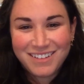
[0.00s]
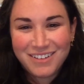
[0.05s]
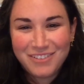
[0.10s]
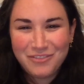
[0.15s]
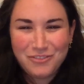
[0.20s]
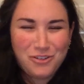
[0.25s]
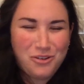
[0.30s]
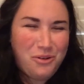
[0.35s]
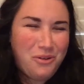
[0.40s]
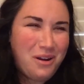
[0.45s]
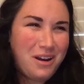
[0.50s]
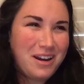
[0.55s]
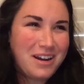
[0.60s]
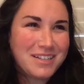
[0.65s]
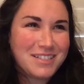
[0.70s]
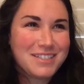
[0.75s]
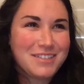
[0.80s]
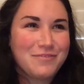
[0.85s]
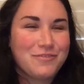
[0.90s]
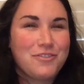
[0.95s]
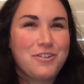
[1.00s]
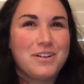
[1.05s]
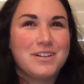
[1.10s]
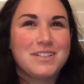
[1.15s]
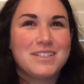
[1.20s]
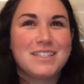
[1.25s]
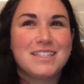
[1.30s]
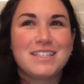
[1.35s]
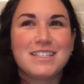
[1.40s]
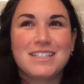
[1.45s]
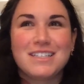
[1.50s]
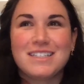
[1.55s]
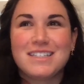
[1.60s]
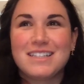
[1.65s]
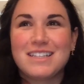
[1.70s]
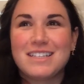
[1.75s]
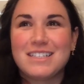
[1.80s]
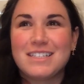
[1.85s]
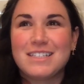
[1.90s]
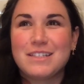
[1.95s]
Of course,
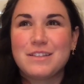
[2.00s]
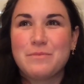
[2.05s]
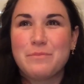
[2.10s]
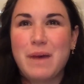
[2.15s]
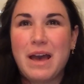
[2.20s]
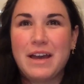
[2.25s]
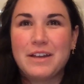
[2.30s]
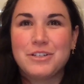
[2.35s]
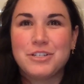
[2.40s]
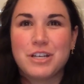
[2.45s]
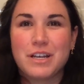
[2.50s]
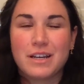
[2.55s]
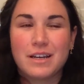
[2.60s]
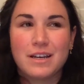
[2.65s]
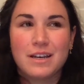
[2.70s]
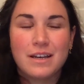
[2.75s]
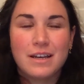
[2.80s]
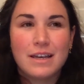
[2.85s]
this is the magic.